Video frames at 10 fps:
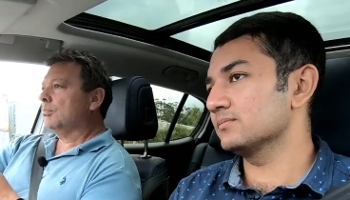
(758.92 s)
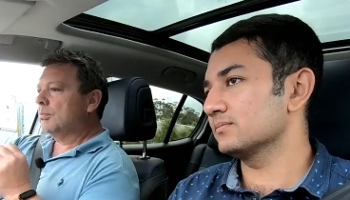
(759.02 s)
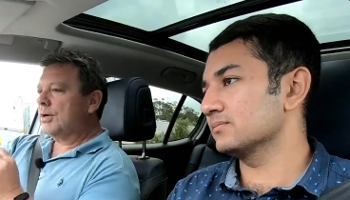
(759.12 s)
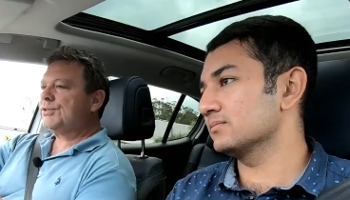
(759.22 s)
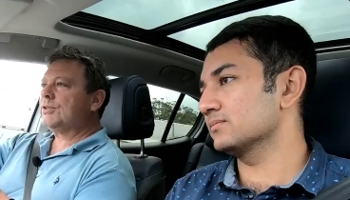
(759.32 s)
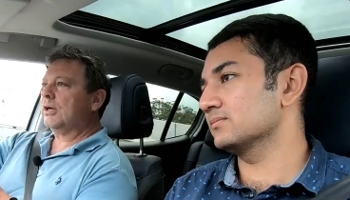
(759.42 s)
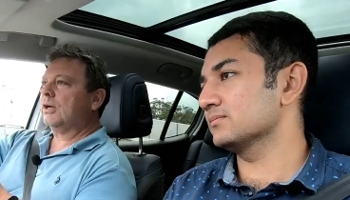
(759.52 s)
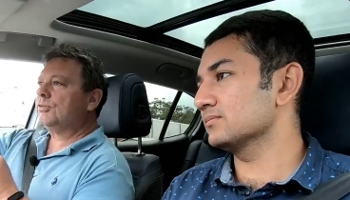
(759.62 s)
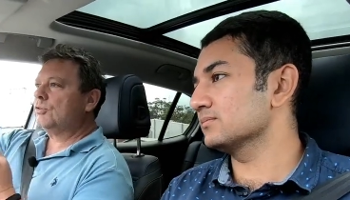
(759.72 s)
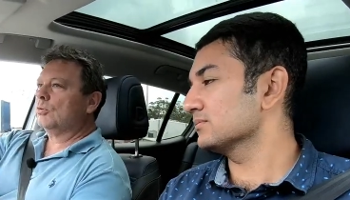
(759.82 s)
Speaker 1: Must say,
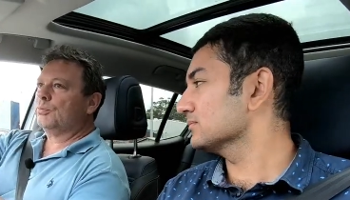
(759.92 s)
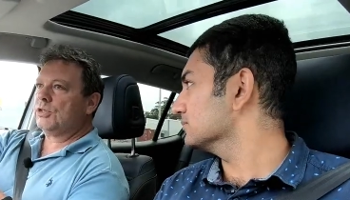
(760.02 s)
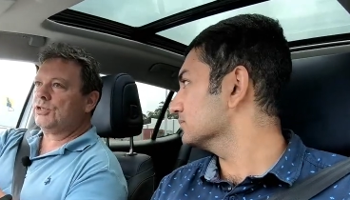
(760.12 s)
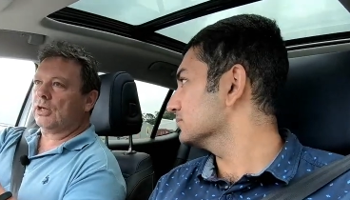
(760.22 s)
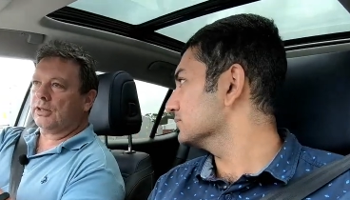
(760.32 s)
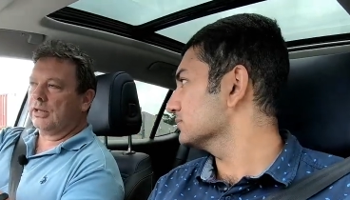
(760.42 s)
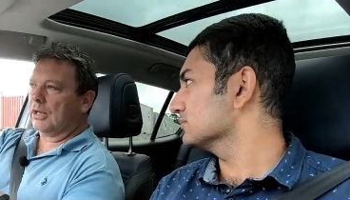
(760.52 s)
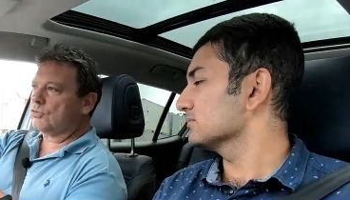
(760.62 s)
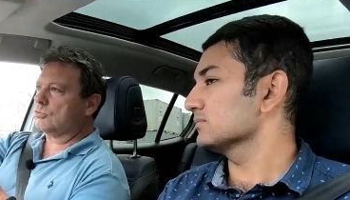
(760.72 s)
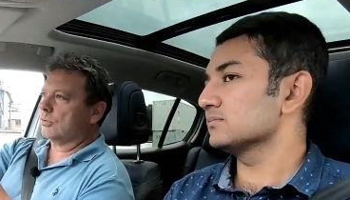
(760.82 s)
I do appreciate the
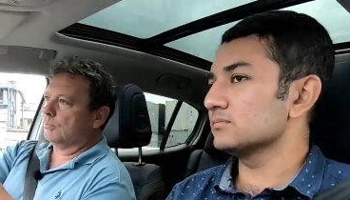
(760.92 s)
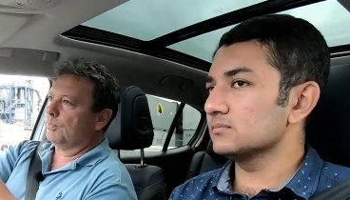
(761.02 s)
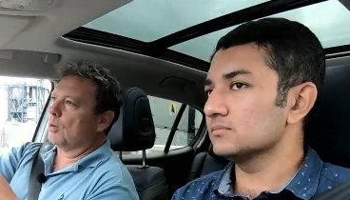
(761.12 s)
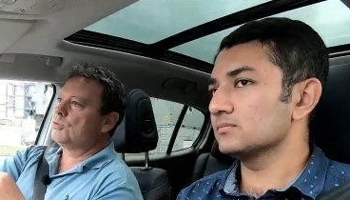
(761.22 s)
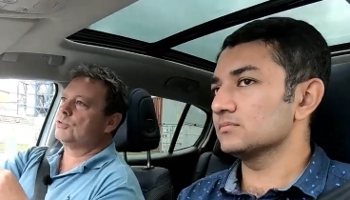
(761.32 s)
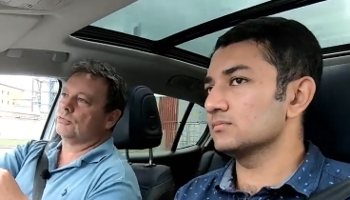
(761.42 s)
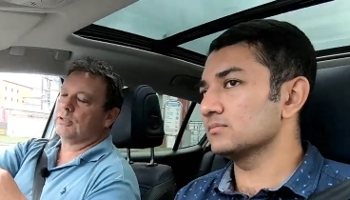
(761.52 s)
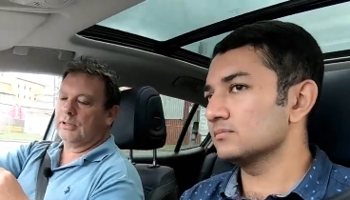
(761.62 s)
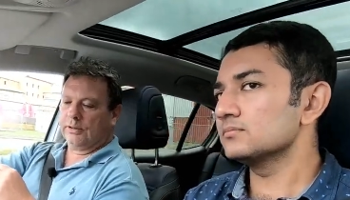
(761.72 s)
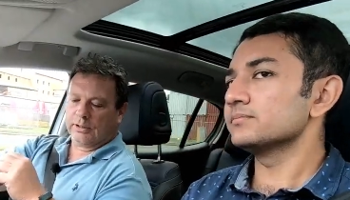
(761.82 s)
extra
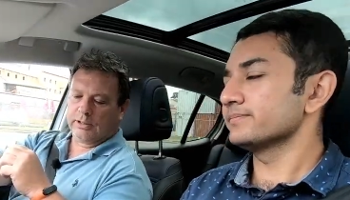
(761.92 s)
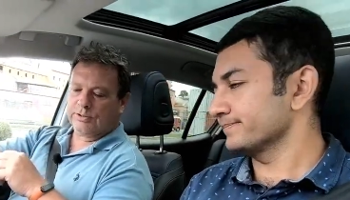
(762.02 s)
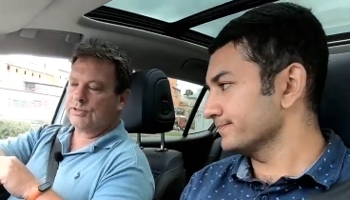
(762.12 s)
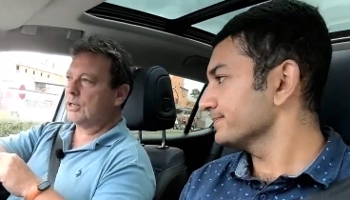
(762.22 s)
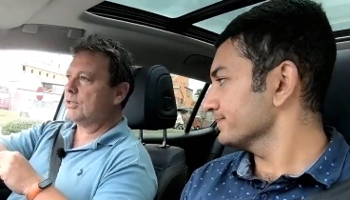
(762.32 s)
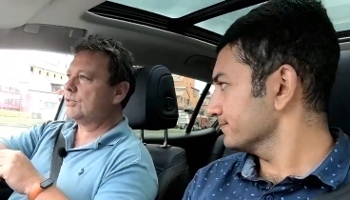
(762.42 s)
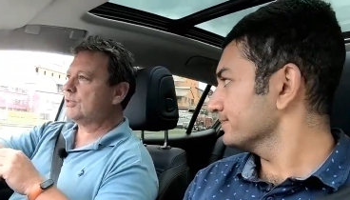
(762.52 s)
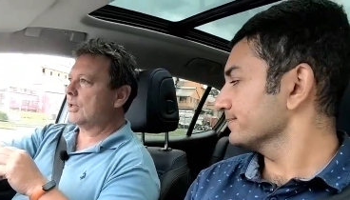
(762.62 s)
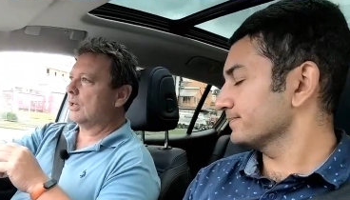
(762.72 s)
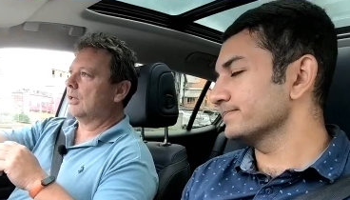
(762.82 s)
bolstering in these
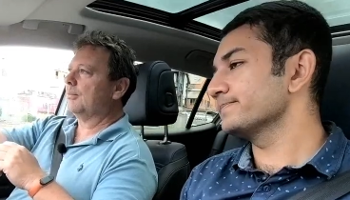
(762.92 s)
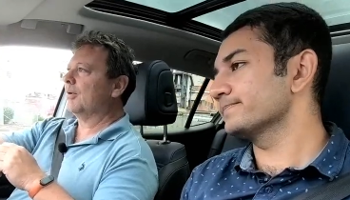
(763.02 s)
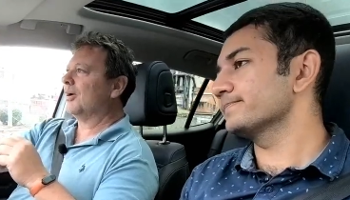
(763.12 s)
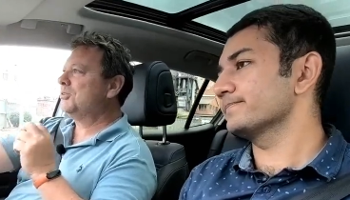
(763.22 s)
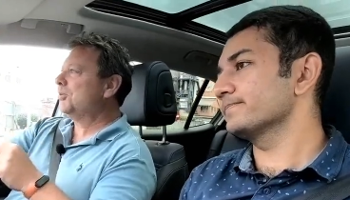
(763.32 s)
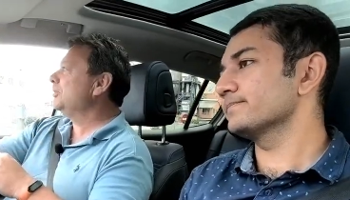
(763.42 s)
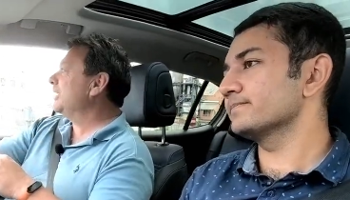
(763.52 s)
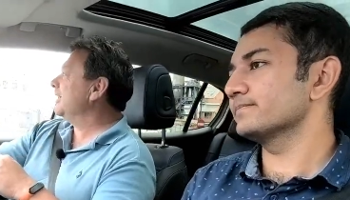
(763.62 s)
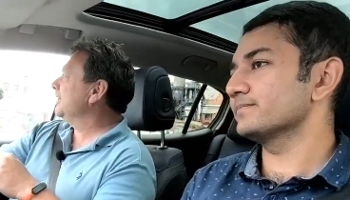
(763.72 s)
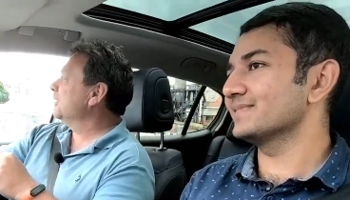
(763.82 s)
seats. I do
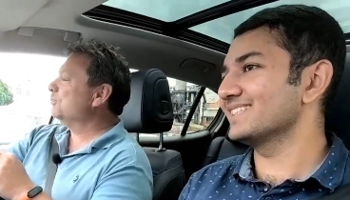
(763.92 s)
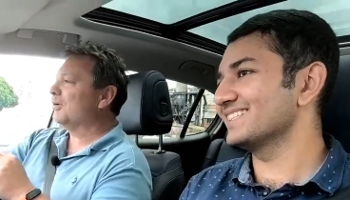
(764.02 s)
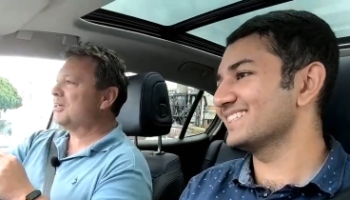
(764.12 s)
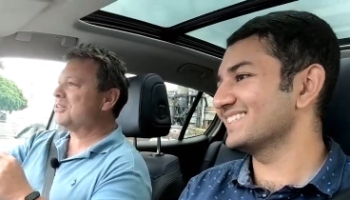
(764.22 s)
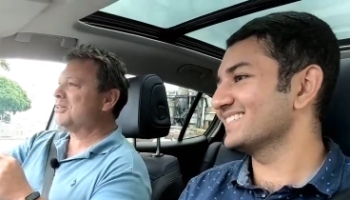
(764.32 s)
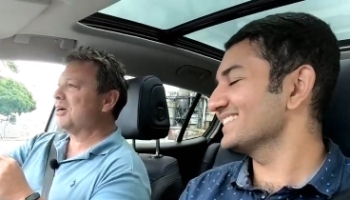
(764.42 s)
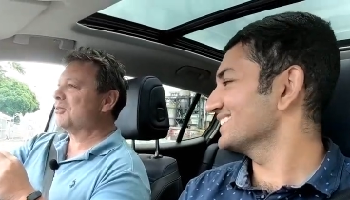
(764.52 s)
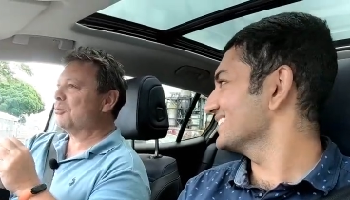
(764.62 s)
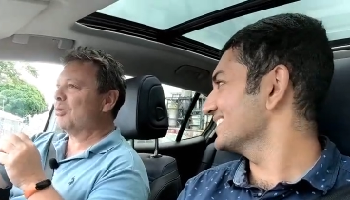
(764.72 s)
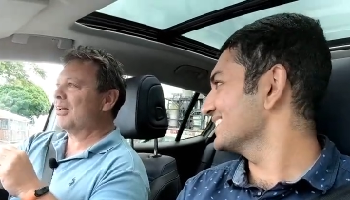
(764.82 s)
get the impression, though,
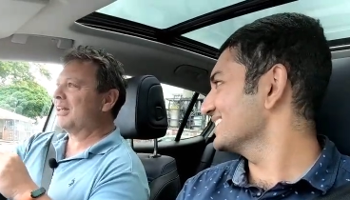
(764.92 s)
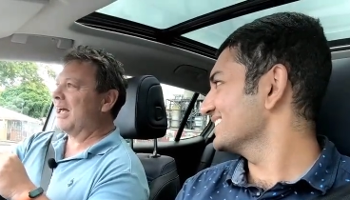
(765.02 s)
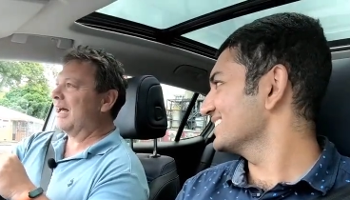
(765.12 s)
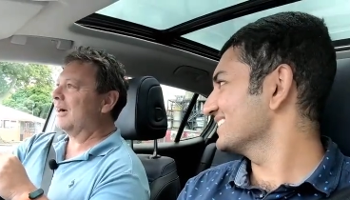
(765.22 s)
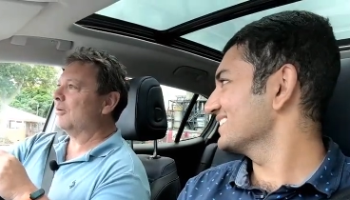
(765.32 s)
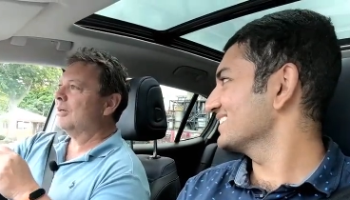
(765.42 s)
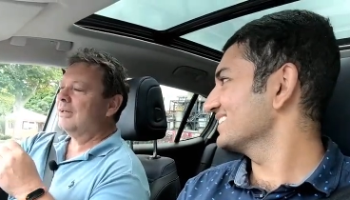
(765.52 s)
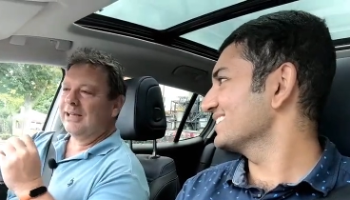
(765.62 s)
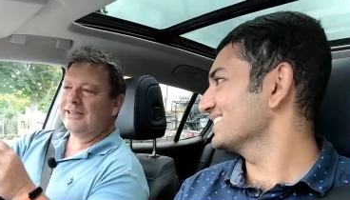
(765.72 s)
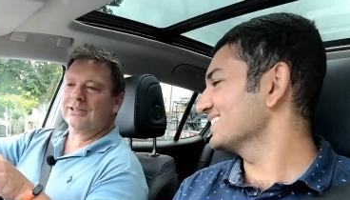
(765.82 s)
that when I get out,
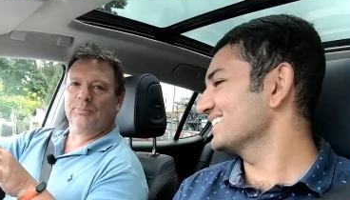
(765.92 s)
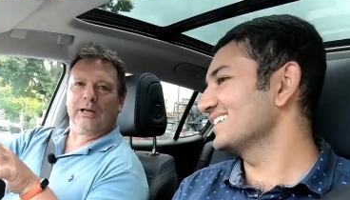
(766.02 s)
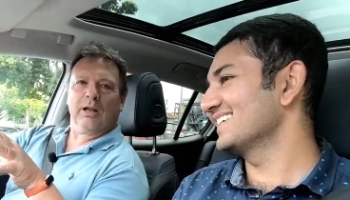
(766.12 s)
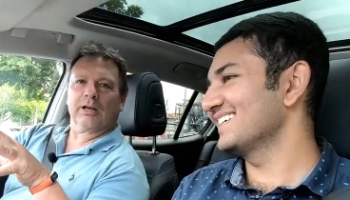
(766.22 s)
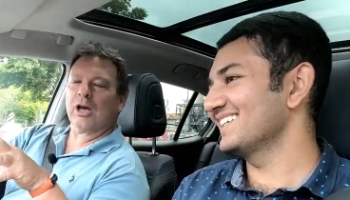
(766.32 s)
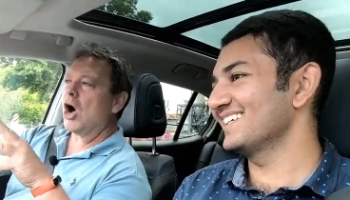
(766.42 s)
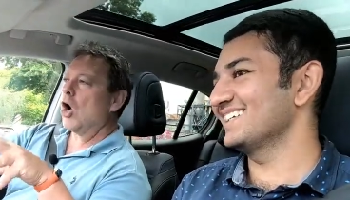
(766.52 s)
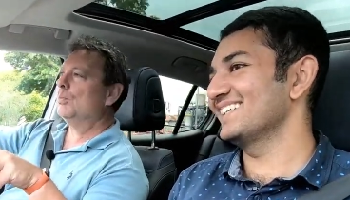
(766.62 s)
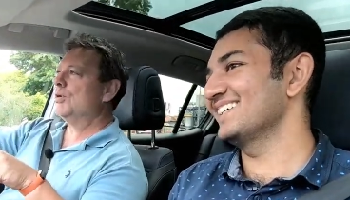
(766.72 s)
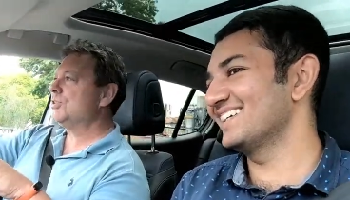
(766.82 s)
it's a bit like a
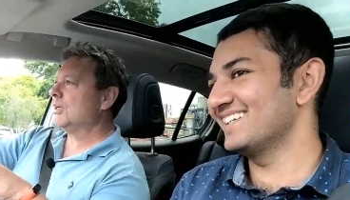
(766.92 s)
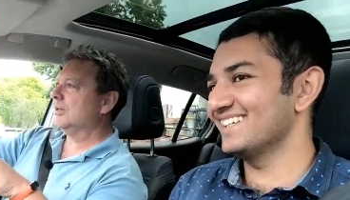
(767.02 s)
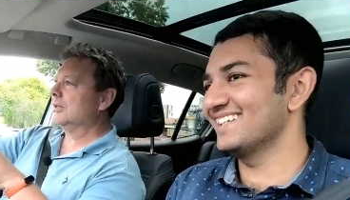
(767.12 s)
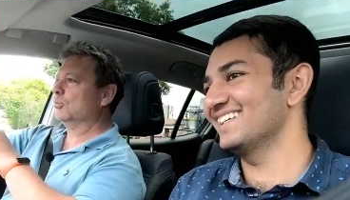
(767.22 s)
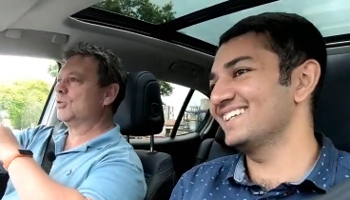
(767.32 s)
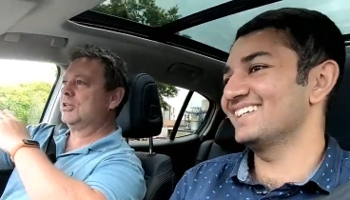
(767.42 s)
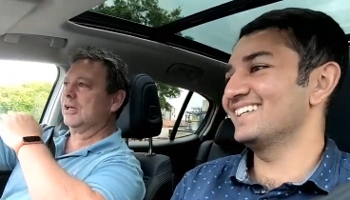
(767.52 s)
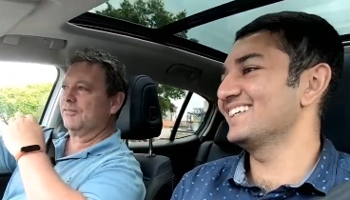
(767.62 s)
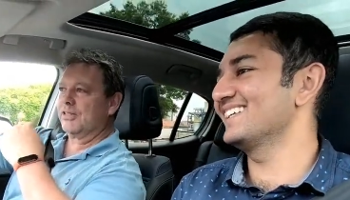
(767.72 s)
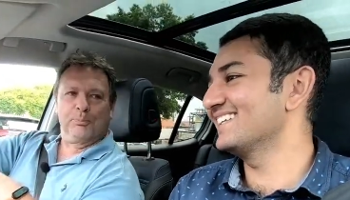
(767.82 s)
Homer seat. It will still
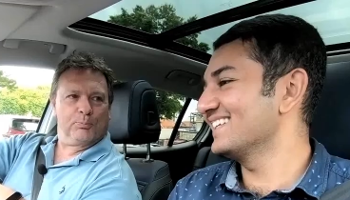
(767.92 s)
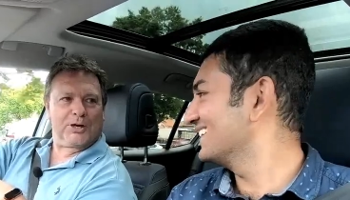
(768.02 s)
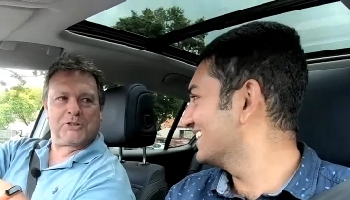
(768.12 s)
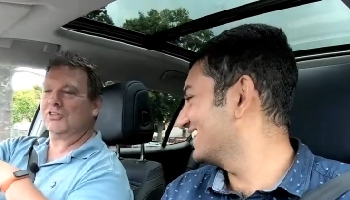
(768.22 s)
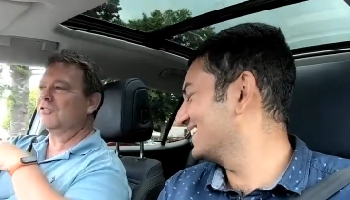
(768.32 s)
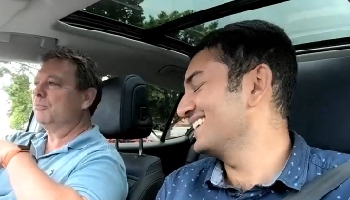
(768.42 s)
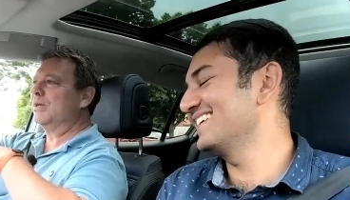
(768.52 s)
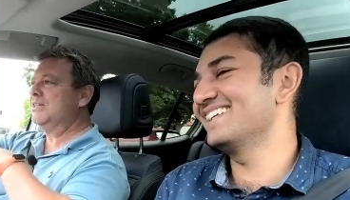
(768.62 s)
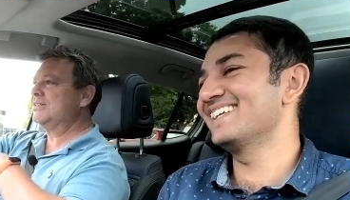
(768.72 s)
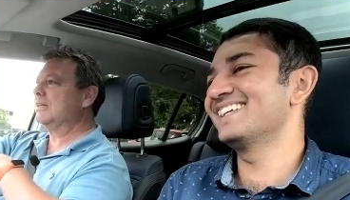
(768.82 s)
have the impression of
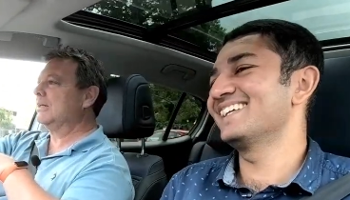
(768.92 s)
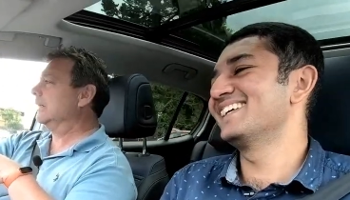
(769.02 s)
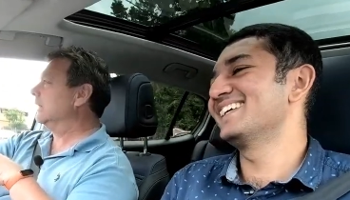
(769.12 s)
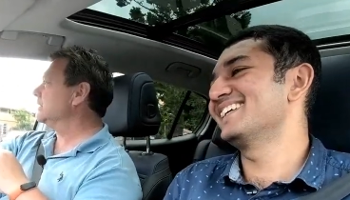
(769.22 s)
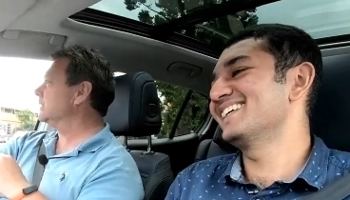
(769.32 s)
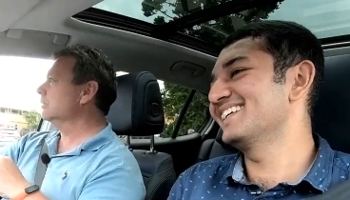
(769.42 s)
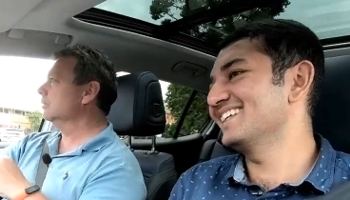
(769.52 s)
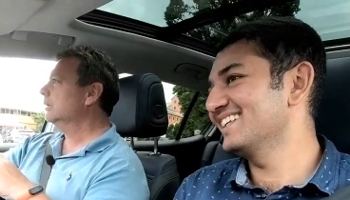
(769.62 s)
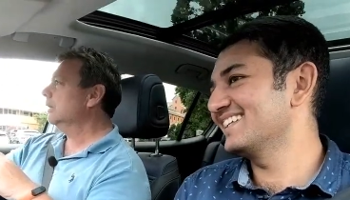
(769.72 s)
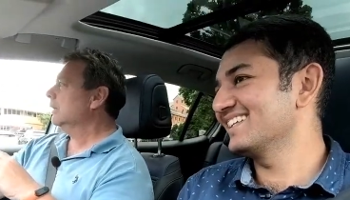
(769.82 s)
me sitting in it still.